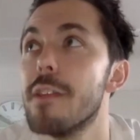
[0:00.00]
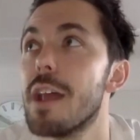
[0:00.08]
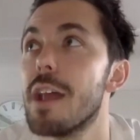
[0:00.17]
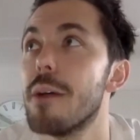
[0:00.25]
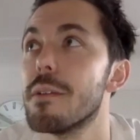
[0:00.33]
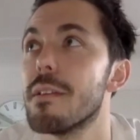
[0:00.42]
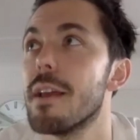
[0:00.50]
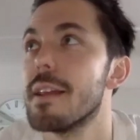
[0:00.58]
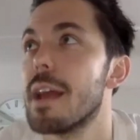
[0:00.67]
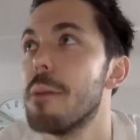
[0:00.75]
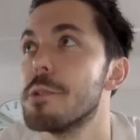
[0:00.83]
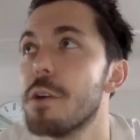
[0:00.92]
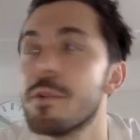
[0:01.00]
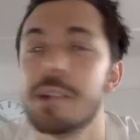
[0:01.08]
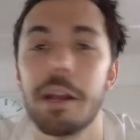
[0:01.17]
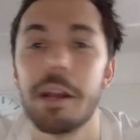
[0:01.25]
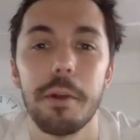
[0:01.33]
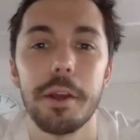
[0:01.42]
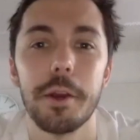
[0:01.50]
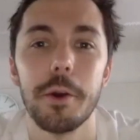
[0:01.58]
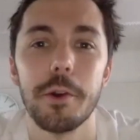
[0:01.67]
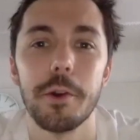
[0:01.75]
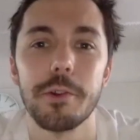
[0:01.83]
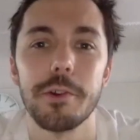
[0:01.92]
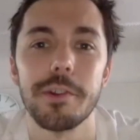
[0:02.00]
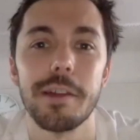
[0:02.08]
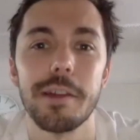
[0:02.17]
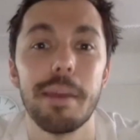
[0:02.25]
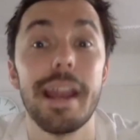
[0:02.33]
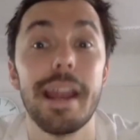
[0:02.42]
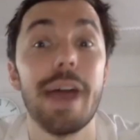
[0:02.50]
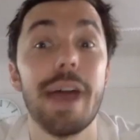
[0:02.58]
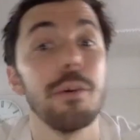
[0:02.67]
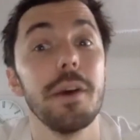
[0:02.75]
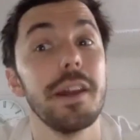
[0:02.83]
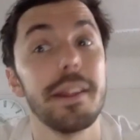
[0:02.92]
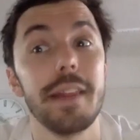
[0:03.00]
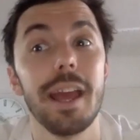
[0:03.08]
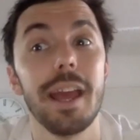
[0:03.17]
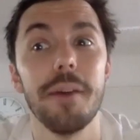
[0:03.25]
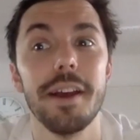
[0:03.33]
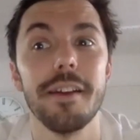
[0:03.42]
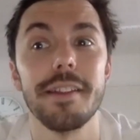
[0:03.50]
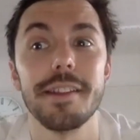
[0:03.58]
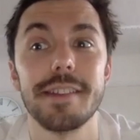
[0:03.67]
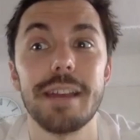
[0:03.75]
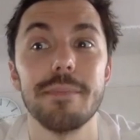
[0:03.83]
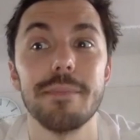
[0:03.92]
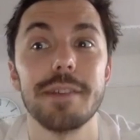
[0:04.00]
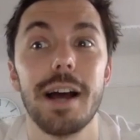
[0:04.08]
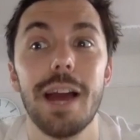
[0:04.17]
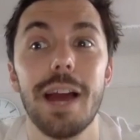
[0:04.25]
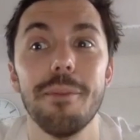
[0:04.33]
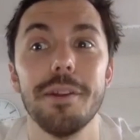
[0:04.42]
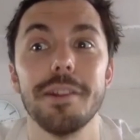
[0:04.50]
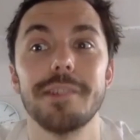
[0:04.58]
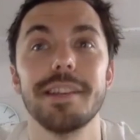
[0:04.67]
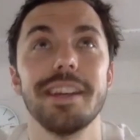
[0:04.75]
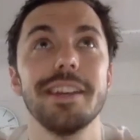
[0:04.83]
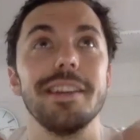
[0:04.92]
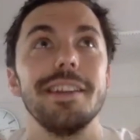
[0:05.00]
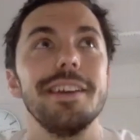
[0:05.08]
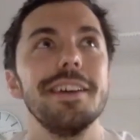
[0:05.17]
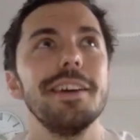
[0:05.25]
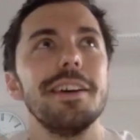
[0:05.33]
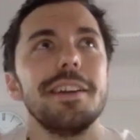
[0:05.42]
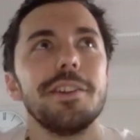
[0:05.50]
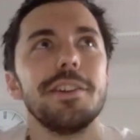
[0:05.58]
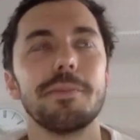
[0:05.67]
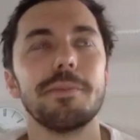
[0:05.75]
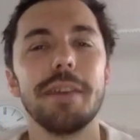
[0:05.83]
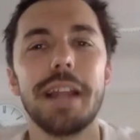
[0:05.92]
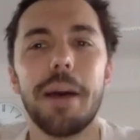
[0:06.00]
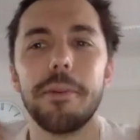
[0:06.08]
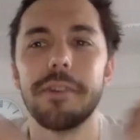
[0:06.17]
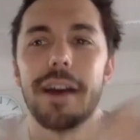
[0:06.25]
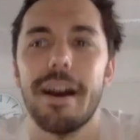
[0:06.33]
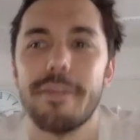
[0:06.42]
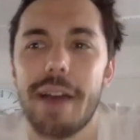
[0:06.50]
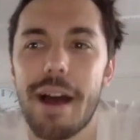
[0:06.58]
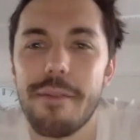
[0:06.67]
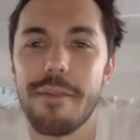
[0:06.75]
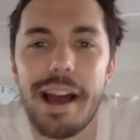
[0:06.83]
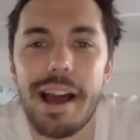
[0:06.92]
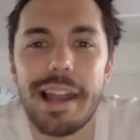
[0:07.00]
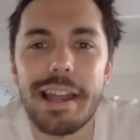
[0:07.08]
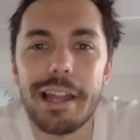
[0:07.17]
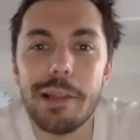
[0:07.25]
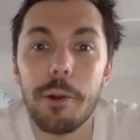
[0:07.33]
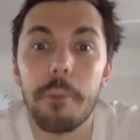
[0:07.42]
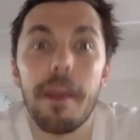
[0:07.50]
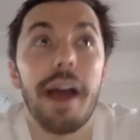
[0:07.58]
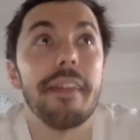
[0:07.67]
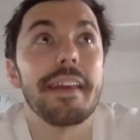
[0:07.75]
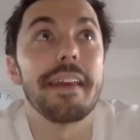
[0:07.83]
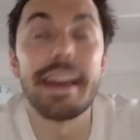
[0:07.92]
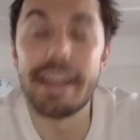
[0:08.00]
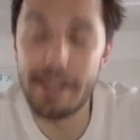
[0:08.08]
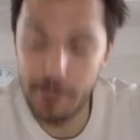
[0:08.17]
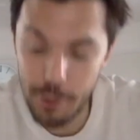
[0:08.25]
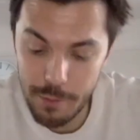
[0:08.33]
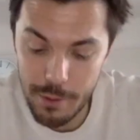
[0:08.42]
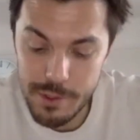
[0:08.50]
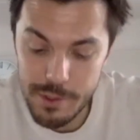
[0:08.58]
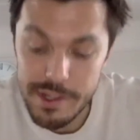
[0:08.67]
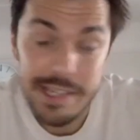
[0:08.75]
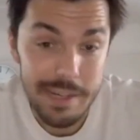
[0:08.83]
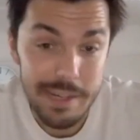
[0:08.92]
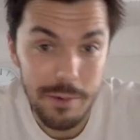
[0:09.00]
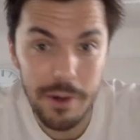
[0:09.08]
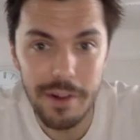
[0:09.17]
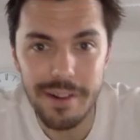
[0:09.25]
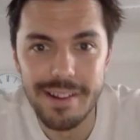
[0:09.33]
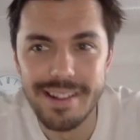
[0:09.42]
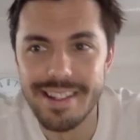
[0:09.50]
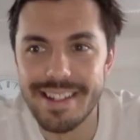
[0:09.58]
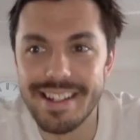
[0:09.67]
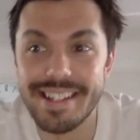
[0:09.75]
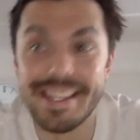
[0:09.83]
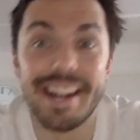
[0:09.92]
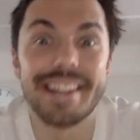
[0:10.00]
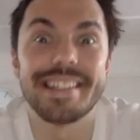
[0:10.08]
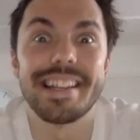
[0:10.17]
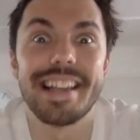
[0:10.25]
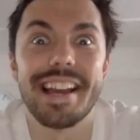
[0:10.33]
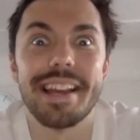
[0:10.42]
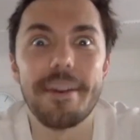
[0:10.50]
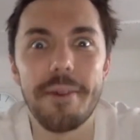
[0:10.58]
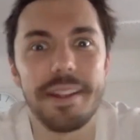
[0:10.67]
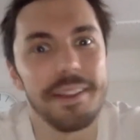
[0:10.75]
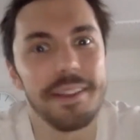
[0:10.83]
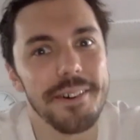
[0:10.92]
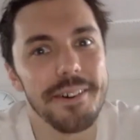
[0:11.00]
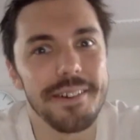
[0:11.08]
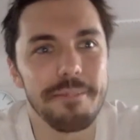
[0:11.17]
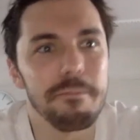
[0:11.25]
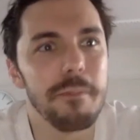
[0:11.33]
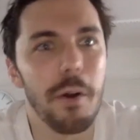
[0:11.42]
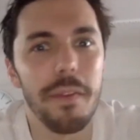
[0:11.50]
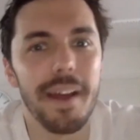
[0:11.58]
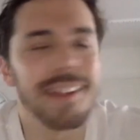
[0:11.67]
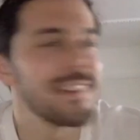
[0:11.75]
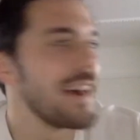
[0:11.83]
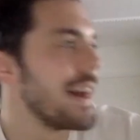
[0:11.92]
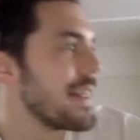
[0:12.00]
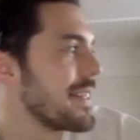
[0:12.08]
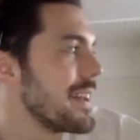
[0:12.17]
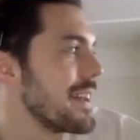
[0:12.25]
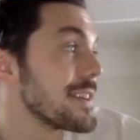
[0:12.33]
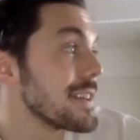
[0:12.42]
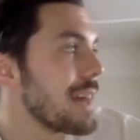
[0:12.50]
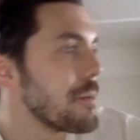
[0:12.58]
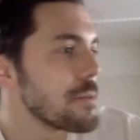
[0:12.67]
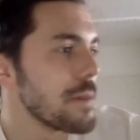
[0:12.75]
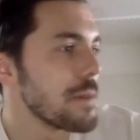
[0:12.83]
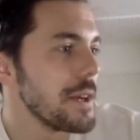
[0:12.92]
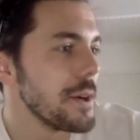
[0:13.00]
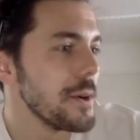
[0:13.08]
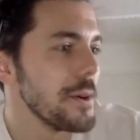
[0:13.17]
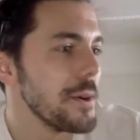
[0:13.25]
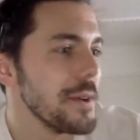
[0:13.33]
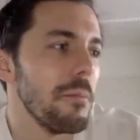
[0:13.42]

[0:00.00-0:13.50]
So that was obviously pretty cool. So it's being everywhere that they were at the same time, and just being able to have a little look behind the curtain almost, and see what it's actually like when you're on that side of things. So that was pretty cool.